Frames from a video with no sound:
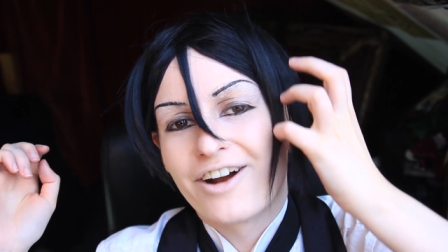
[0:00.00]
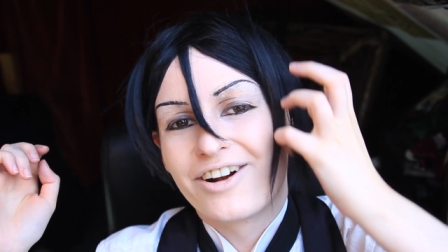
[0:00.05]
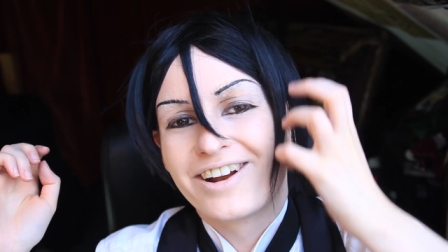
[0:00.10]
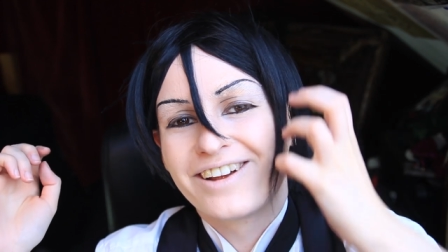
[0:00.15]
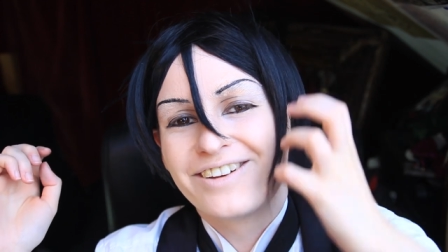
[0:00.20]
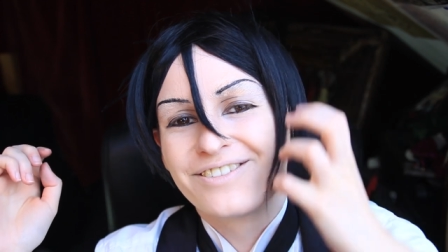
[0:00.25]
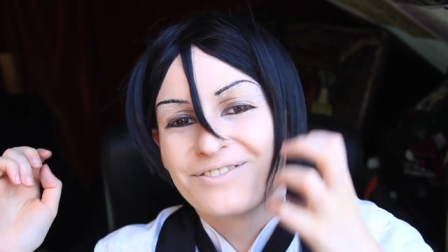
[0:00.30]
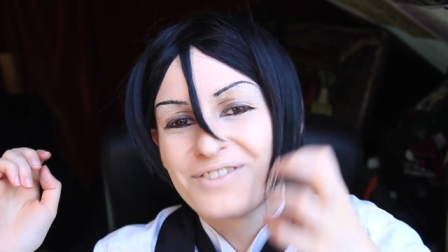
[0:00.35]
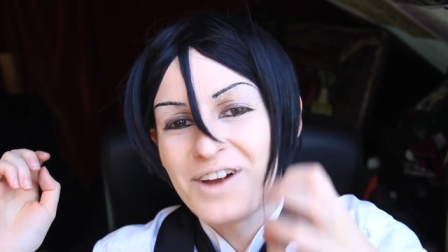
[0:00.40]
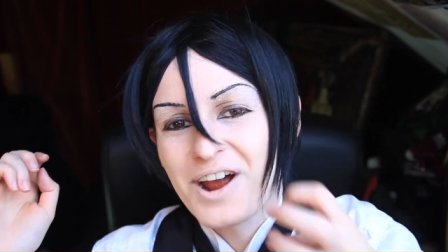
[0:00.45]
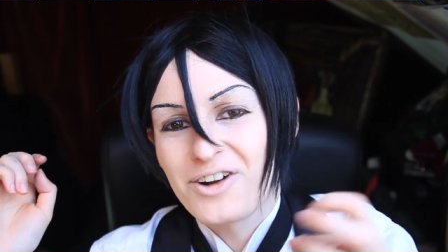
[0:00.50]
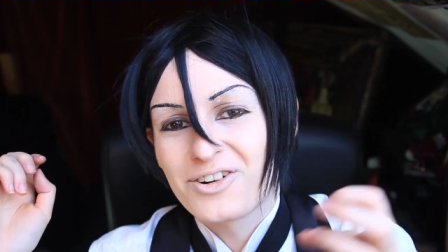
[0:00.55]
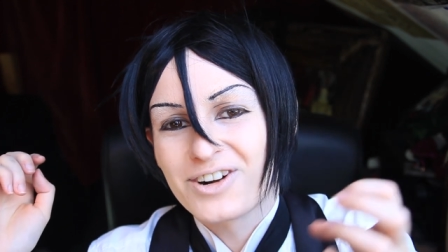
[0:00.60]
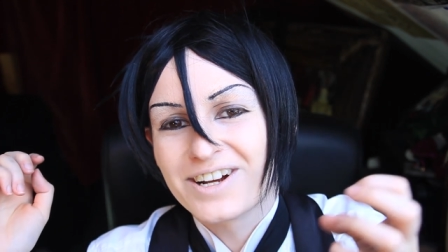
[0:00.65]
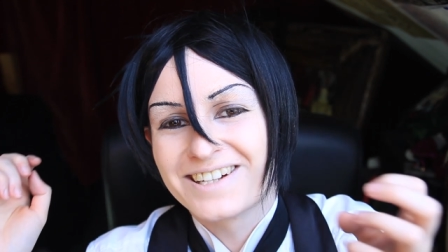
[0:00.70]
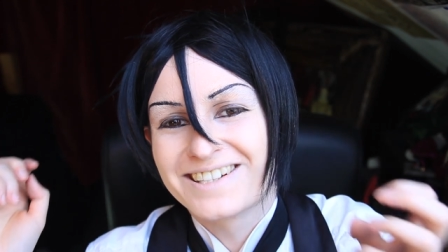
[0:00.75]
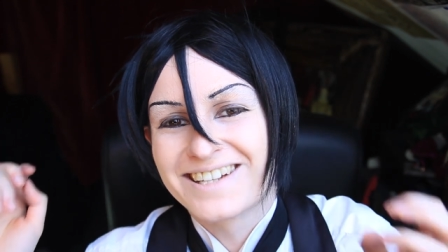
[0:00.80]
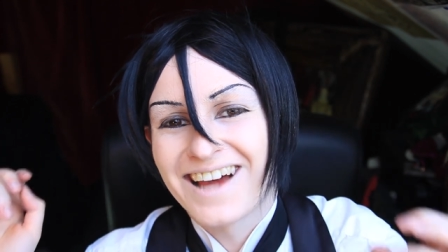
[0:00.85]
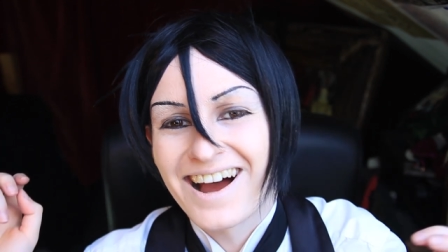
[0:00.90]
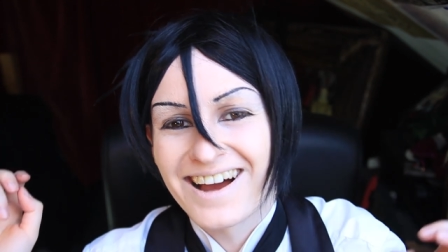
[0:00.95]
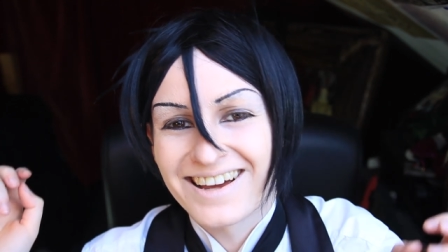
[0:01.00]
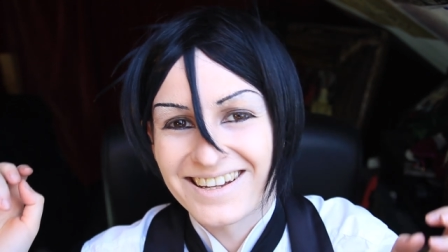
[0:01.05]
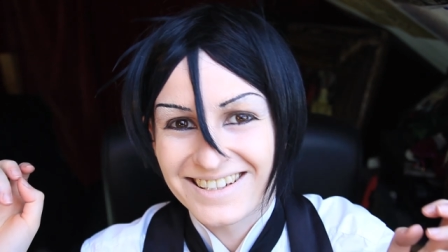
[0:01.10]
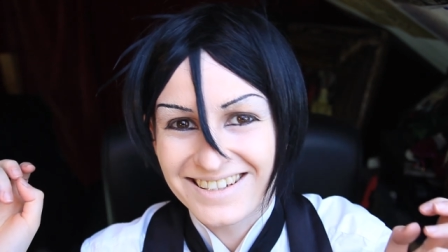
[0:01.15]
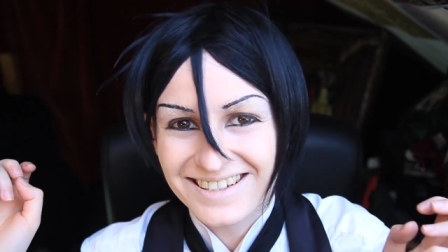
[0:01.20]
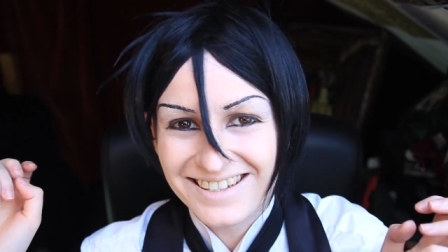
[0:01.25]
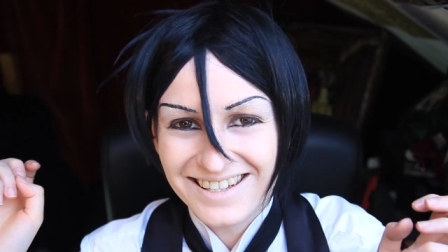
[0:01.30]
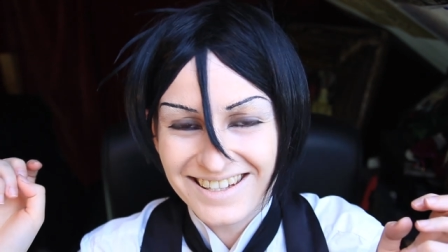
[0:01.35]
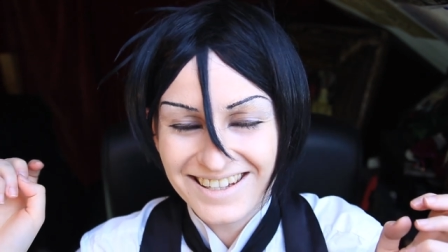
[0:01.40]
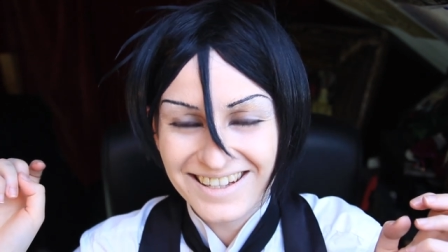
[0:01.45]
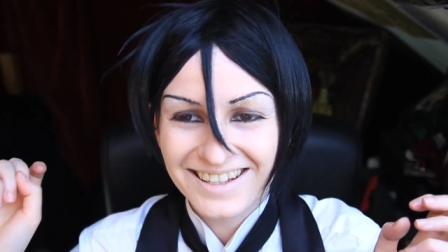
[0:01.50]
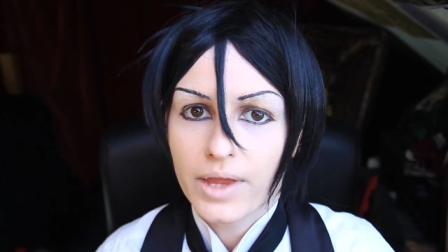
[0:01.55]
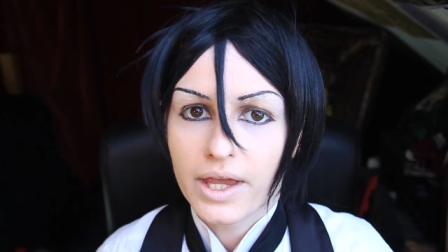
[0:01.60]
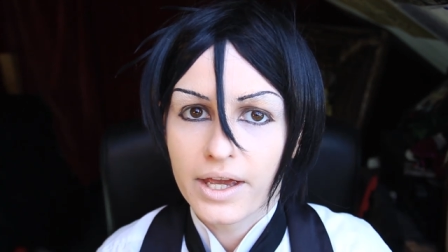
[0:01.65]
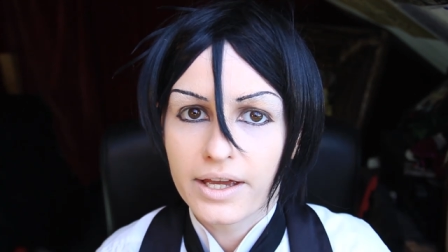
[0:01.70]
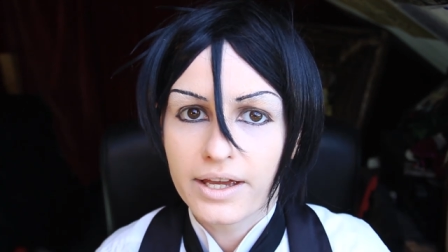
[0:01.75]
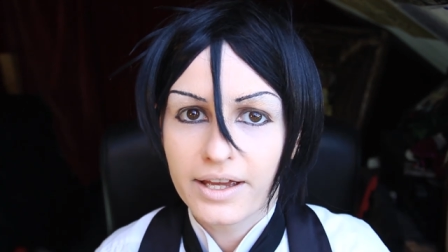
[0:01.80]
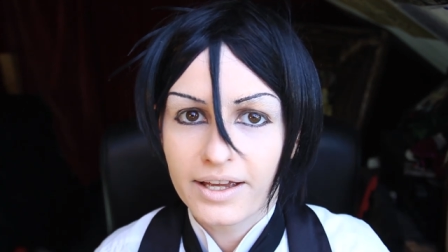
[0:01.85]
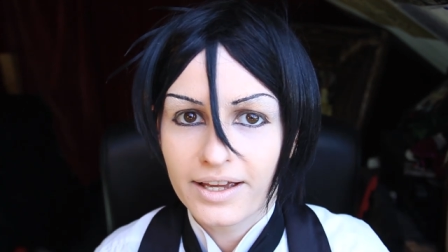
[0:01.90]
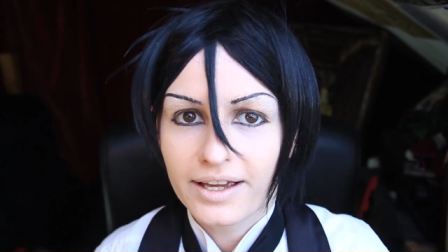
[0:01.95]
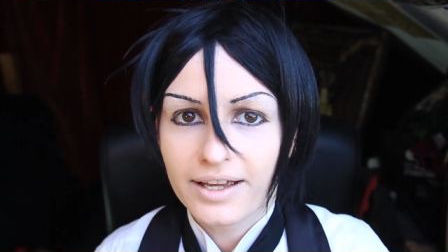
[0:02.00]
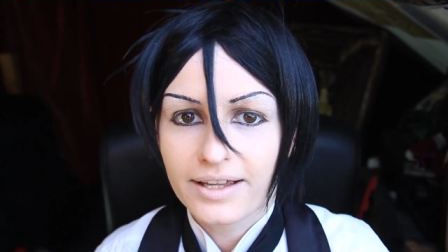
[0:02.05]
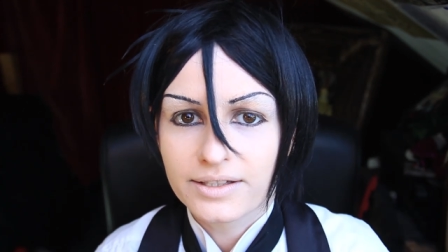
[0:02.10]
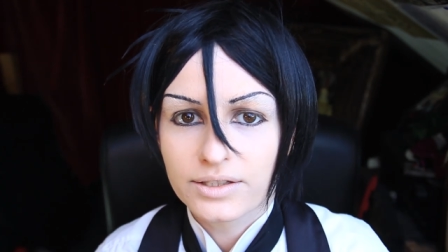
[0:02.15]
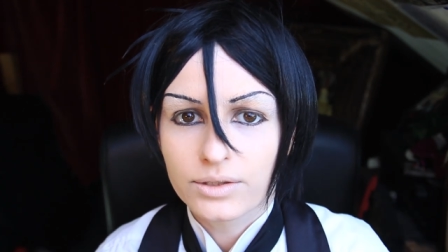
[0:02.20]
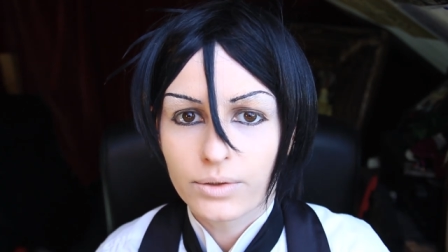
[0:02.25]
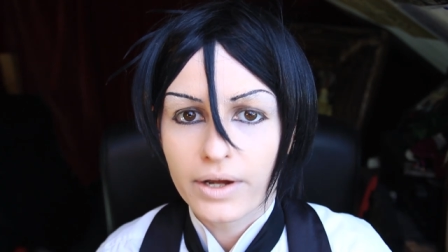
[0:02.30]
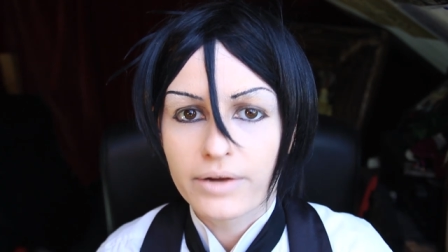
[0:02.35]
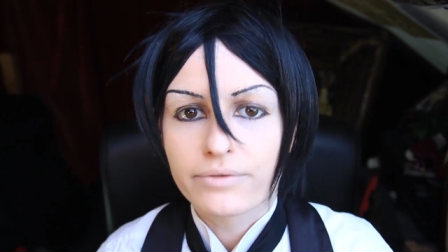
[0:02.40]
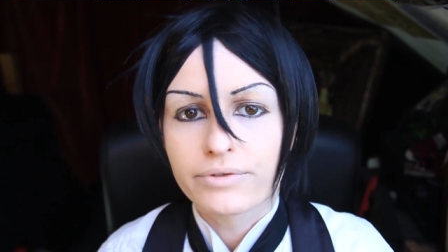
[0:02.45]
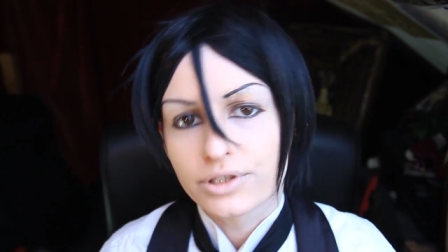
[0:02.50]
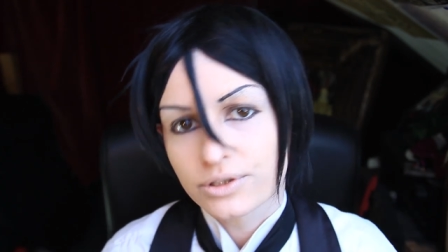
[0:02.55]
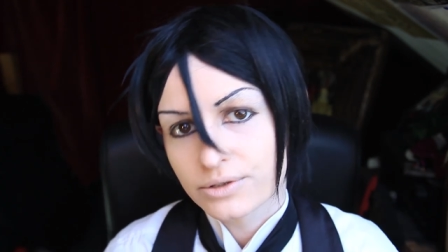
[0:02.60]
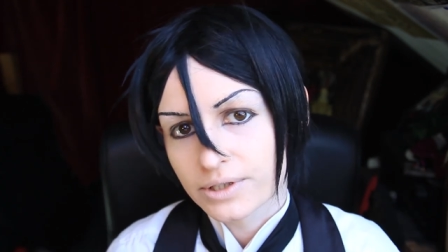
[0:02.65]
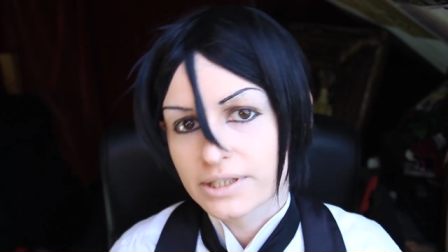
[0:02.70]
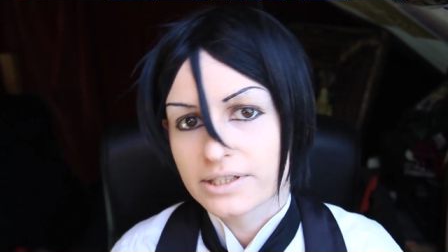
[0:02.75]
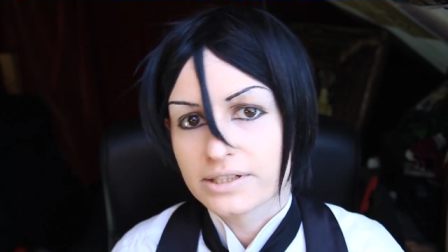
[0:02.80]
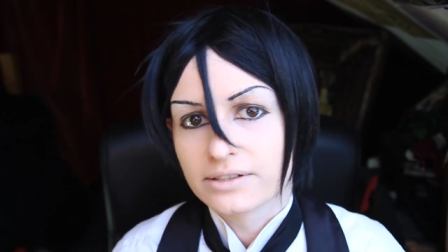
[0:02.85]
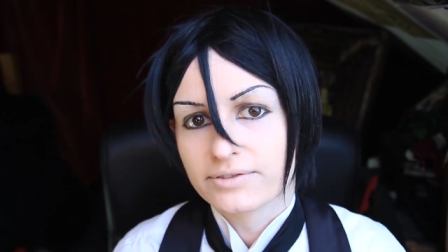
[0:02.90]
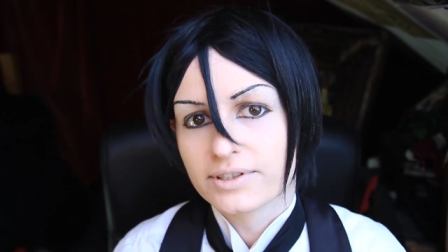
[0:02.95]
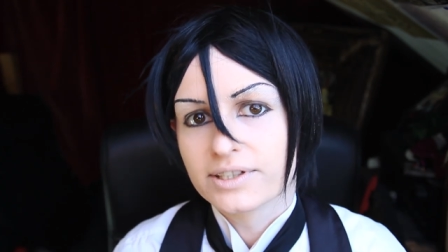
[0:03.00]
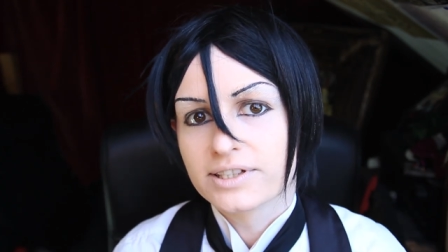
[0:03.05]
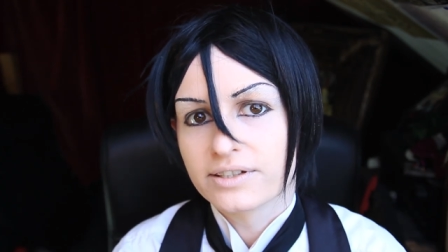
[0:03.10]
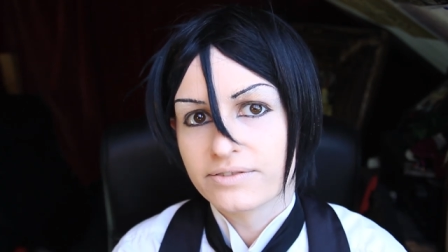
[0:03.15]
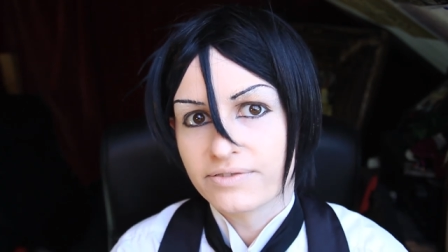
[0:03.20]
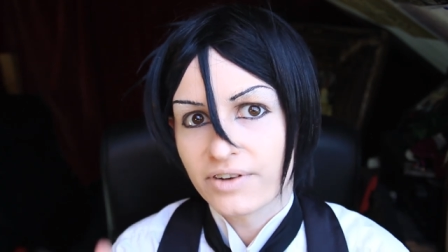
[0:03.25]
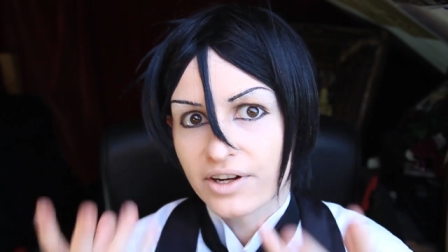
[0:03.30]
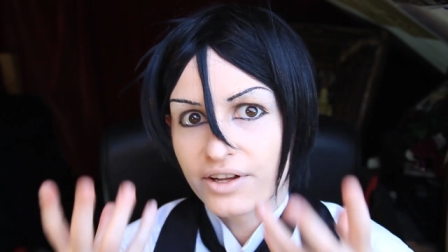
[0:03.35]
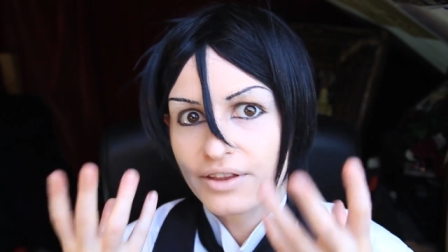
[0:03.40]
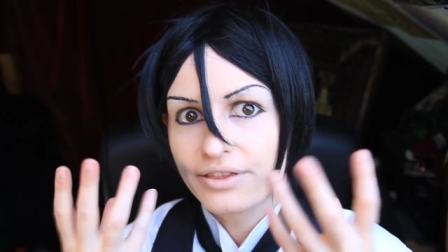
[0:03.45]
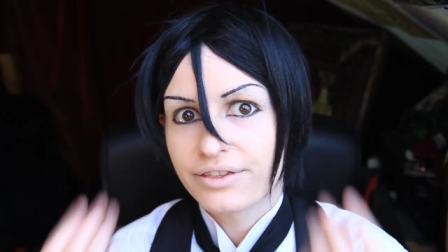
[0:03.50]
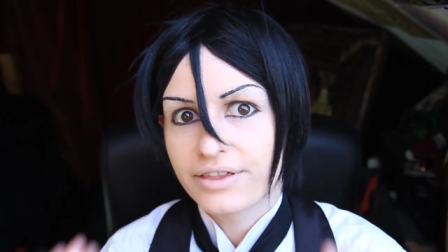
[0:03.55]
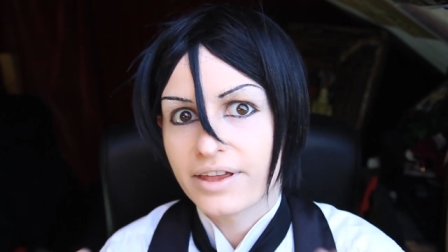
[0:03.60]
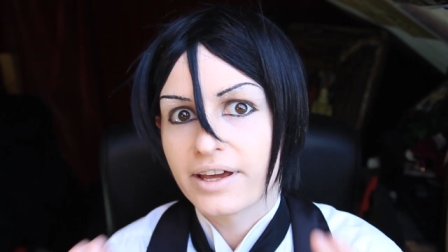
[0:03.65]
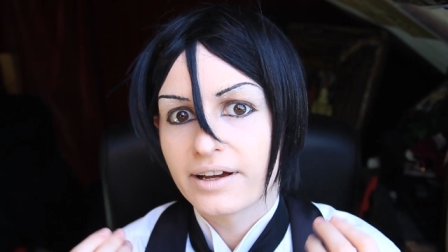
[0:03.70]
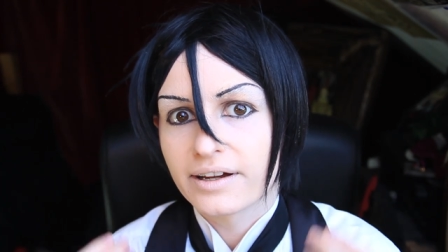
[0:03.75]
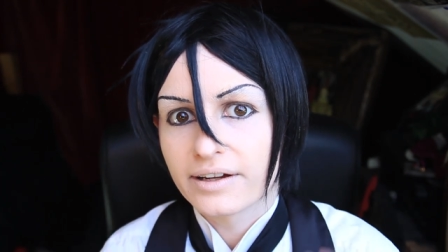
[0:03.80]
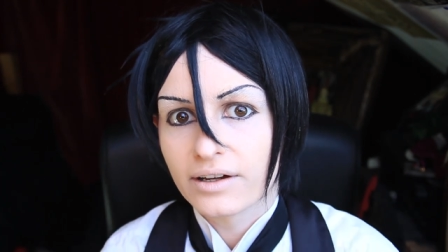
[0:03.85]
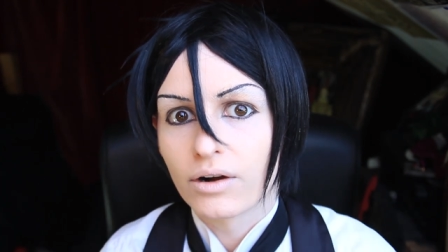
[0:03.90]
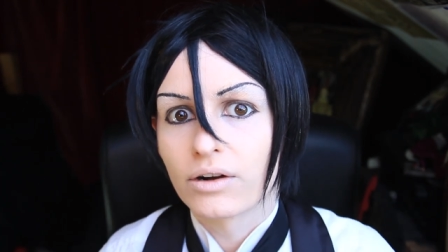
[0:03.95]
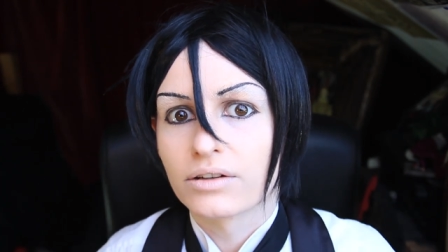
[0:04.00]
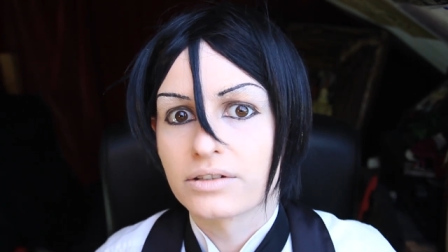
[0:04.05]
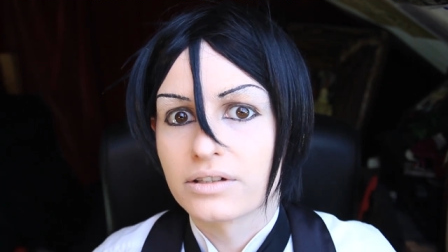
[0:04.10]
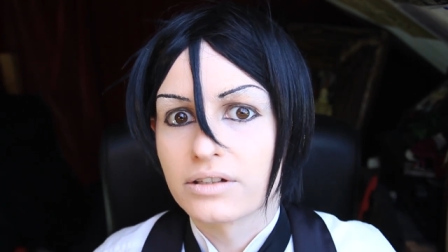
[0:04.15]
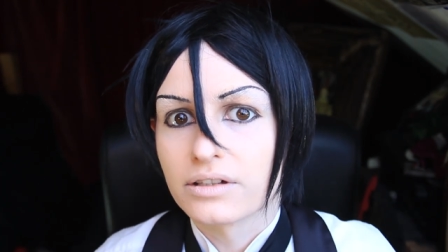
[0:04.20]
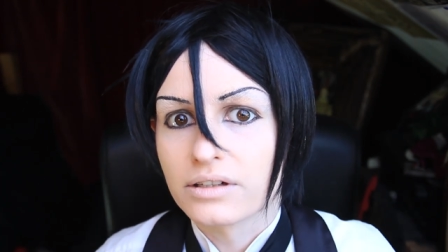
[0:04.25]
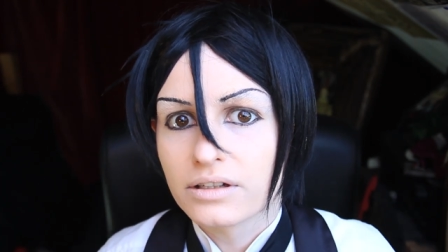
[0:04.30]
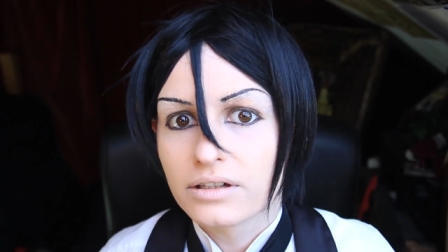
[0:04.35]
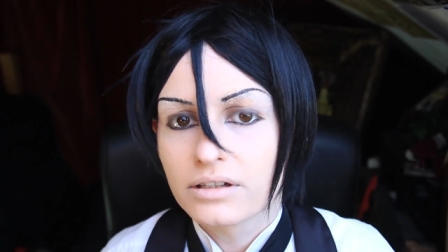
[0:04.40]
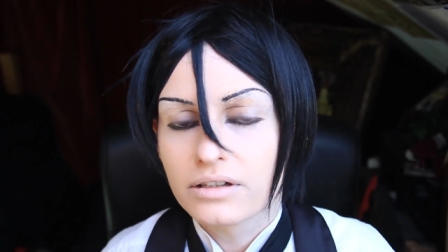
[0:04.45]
very, very tight. It, it's quite restrictive because it's very thick cotton.